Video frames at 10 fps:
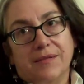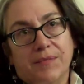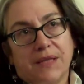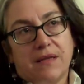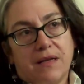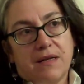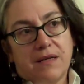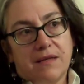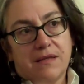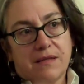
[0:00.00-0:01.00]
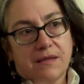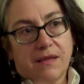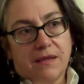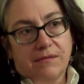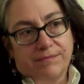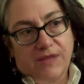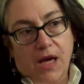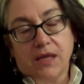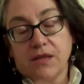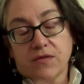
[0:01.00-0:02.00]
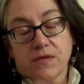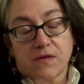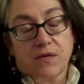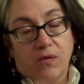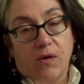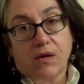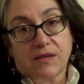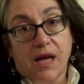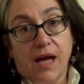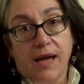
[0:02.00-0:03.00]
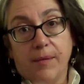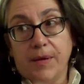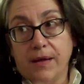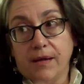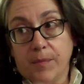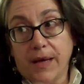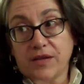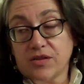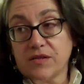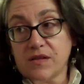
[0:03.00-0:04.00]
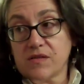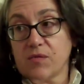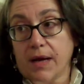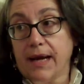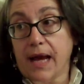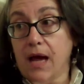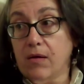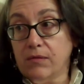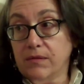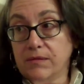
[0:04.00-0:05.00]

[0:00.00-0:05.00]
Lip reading: because 9 years is a long time and the patience is running out.